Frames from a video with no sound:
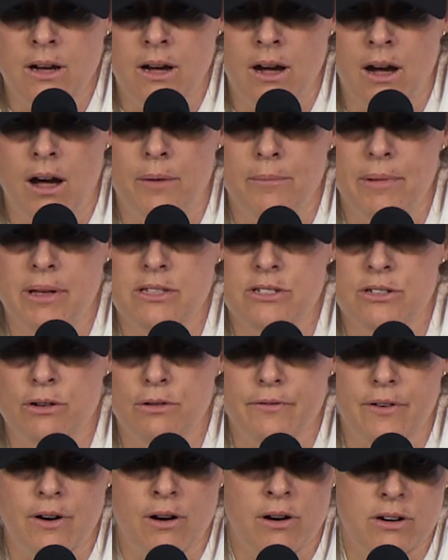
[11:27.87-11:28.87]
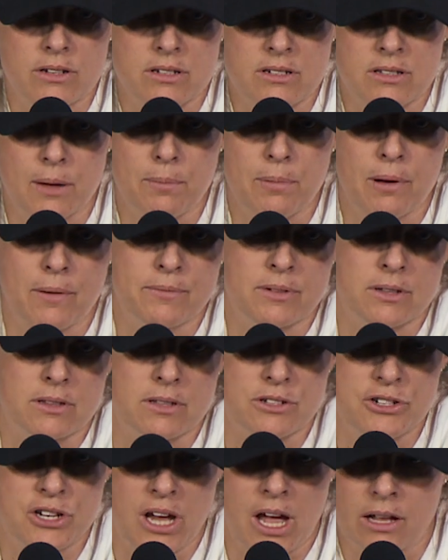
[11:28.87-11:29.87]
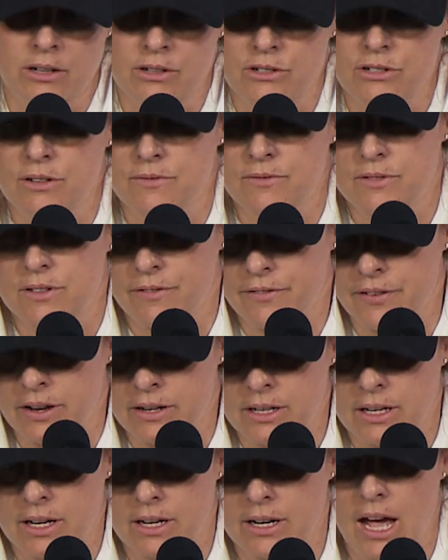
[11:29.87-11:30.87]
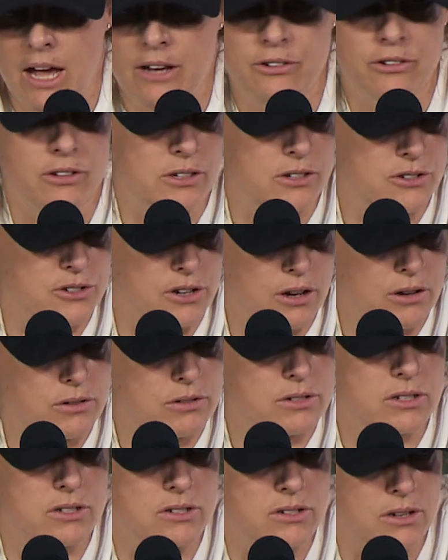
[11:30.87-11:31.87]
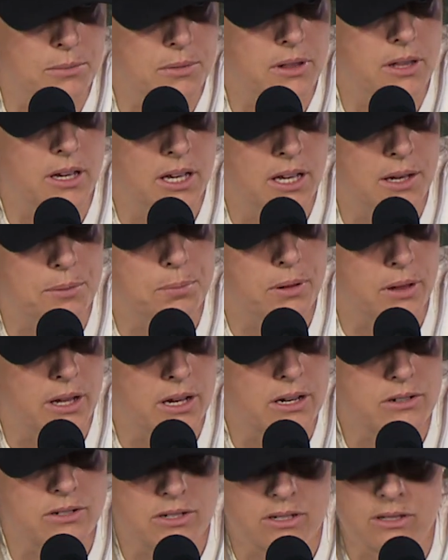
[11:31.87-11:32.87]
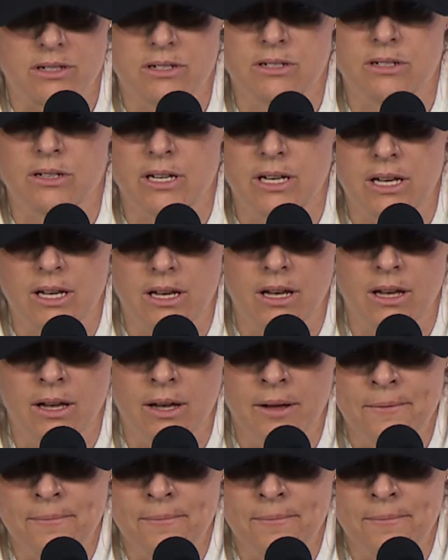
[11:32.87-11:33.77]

And so for her to step up to the challenge of defending an Ashley Jones and some of the key players in this league